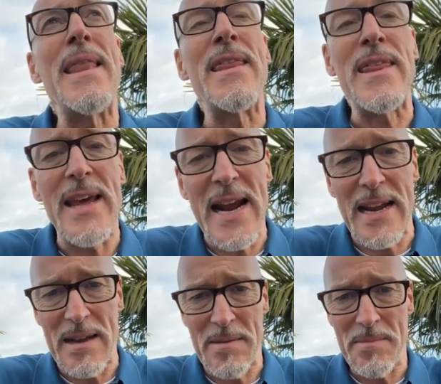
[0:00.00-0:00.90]
and
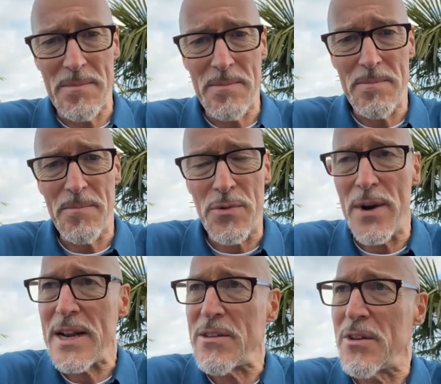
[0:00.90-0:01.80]
then,
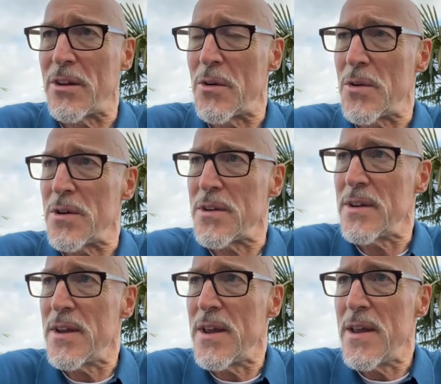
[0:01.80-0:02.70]
praise the
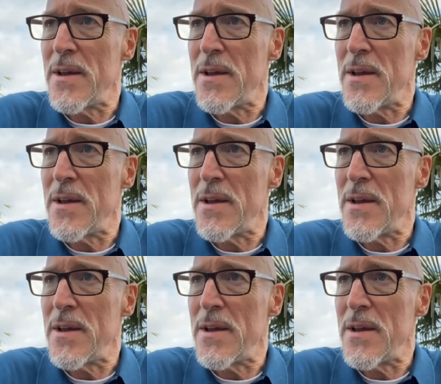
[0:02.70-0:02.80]
Lord,